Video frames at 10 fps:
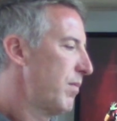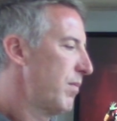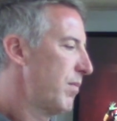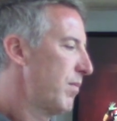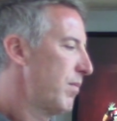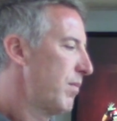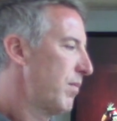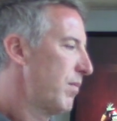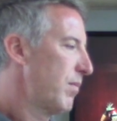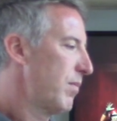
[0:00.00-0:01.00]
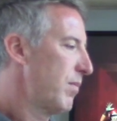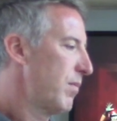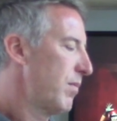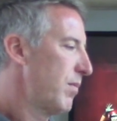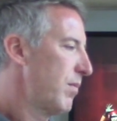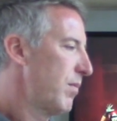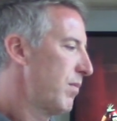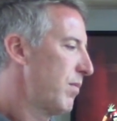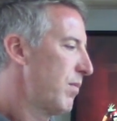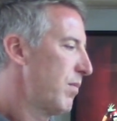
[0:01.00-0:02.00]

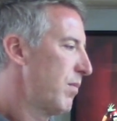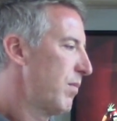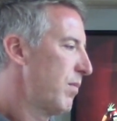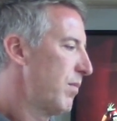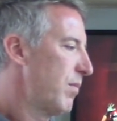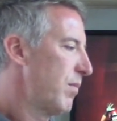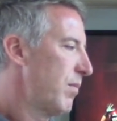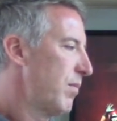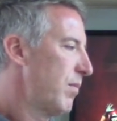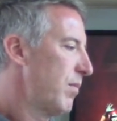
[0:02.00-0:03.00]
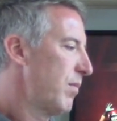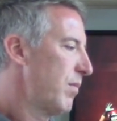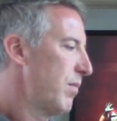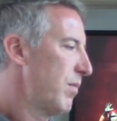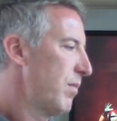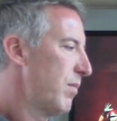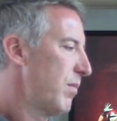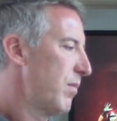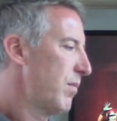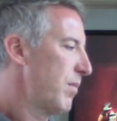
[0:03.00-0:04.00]

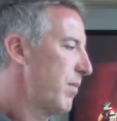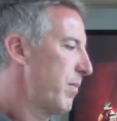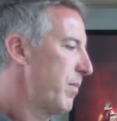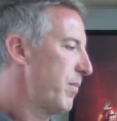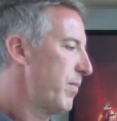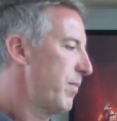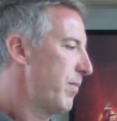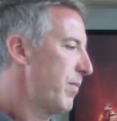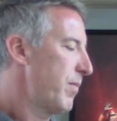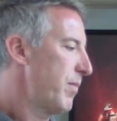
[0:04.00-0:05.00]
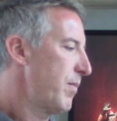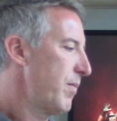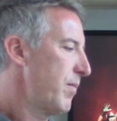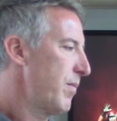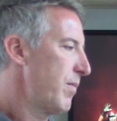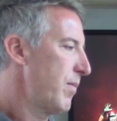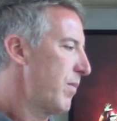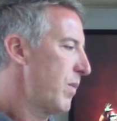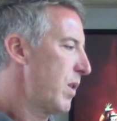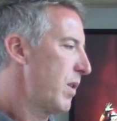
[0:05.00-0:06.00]

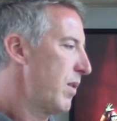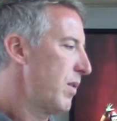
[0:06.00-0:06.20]
[no speech]